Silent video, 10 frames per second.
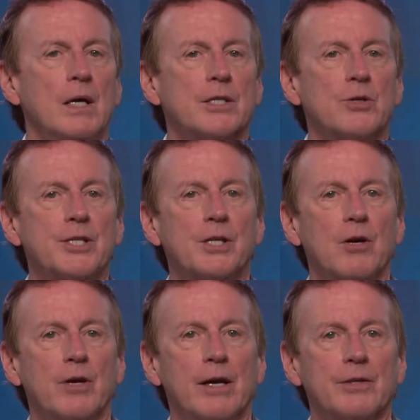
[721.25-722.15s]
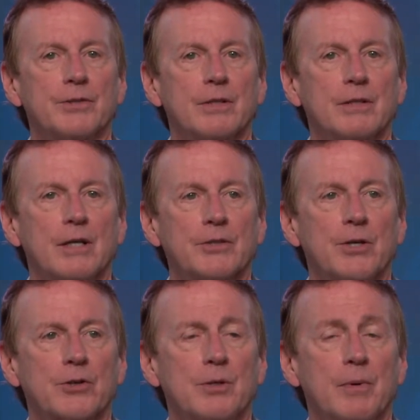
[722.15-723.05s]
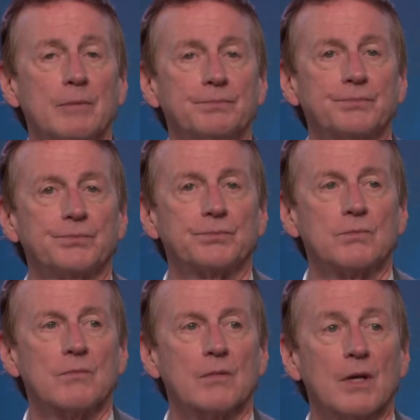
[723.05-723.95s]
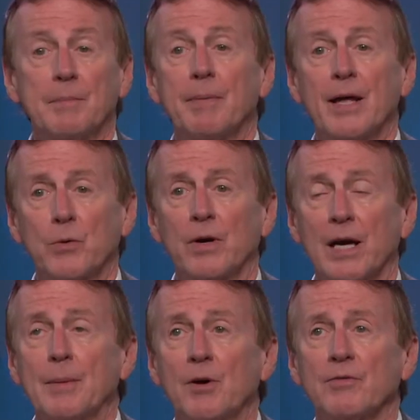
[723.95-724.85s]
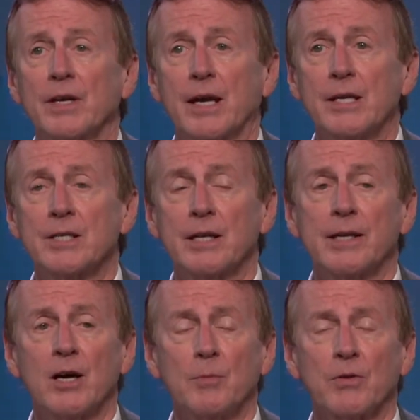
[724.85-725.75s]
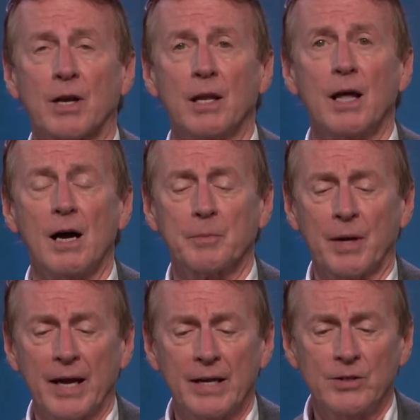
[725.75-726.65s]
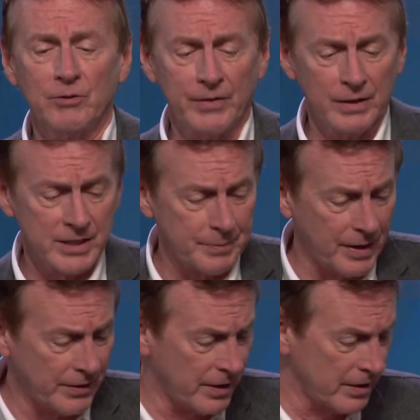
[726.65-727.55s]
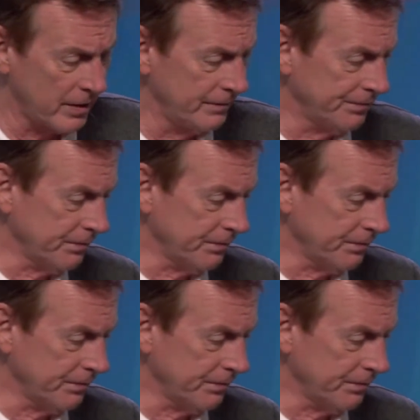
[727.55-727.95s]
So I said, okay, I'll talk to your mom. And by the way, I'm on vacation, and now I'm on the clock, but I had no feelings about that at all.